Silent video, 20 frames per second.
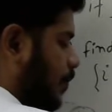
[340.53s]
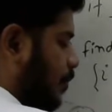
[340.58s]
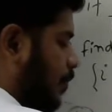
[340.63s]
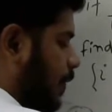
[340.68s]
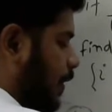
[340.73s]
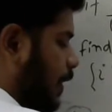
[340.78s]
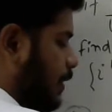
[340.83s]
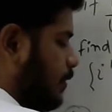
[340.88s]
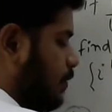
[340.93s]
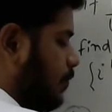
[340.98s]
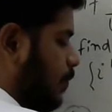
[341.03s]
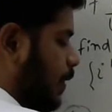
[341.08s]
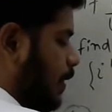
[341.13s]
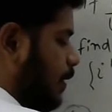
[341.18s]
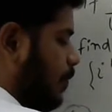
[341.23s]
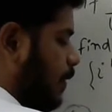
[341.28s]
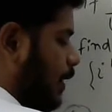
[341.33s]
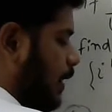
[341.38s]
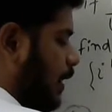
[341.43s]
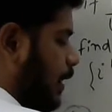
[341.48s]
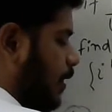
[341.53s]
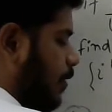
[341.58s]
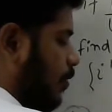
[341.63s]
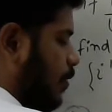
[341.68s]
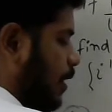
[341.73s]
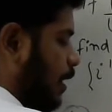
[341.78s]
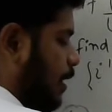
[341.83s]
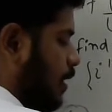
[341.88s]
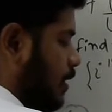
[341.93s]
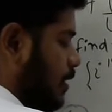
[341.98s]
plus 1 by
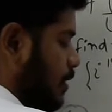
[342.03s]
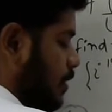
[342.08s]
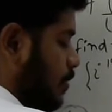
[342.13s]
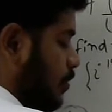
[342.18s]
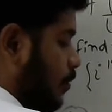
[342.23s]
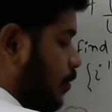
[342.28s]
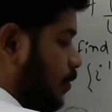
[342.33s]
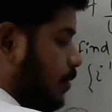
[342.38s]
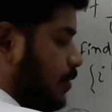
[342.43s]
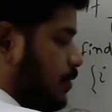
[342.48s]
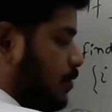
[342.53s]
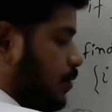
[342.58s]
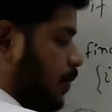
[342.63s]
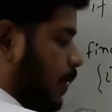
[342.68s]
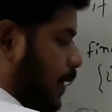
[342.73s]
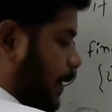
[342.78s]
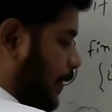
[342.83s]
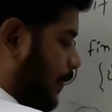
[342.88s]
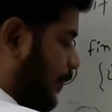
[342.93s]
iota whole square.